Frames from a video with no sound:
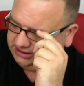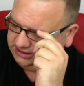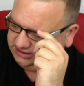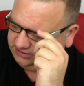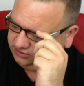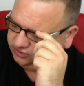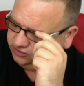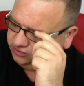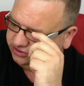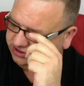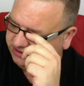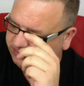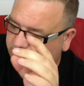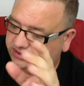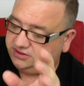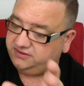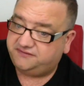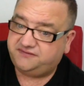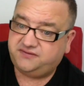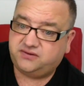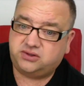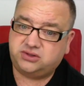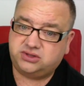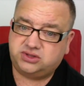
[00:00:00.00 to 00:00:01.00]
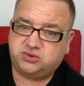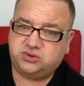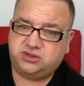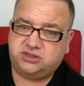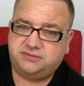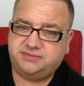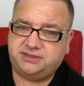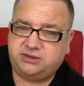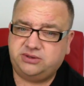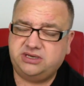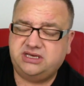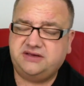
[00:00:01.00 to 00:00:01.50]
and I was wondering what your thoughts were
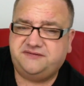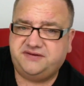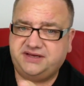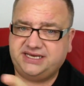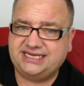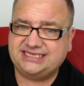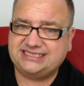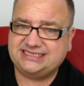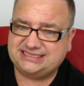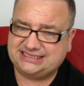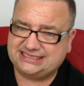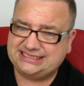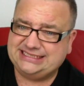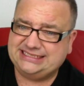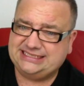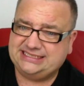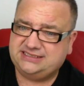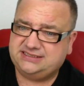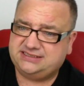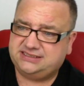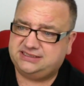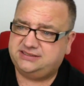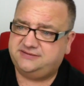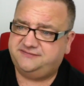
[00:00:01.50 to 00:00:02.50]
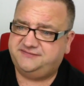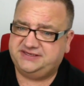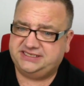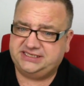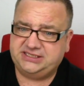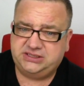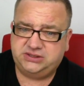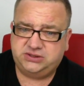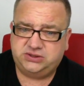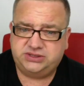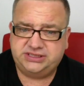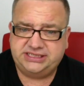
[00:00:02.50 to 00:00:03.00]
about it, if you get to see this
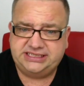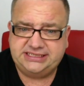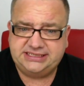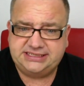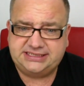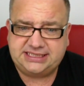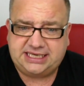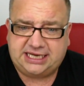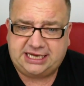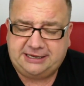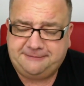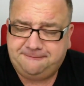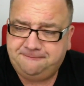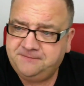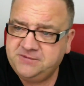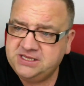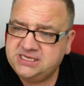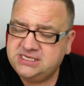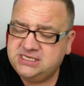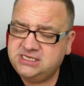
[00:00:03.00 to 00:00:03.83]
video in time.